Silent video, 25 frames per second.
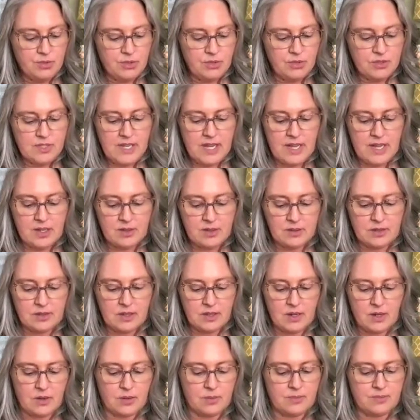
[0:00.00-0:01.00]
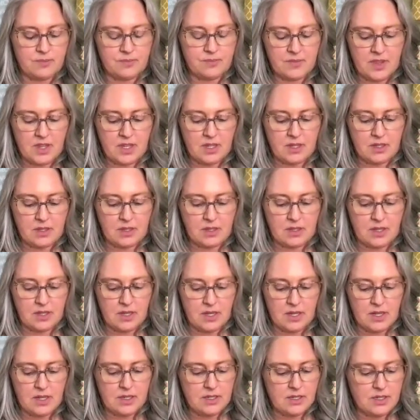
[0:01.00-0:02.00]
pulls out, oh,
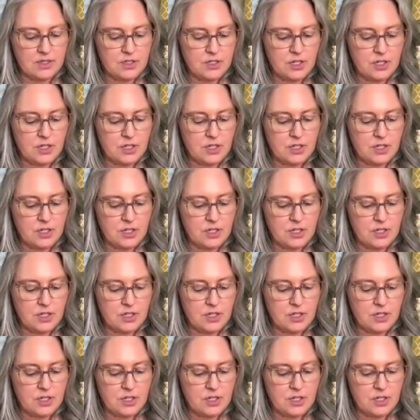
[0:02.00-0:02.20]
yeah,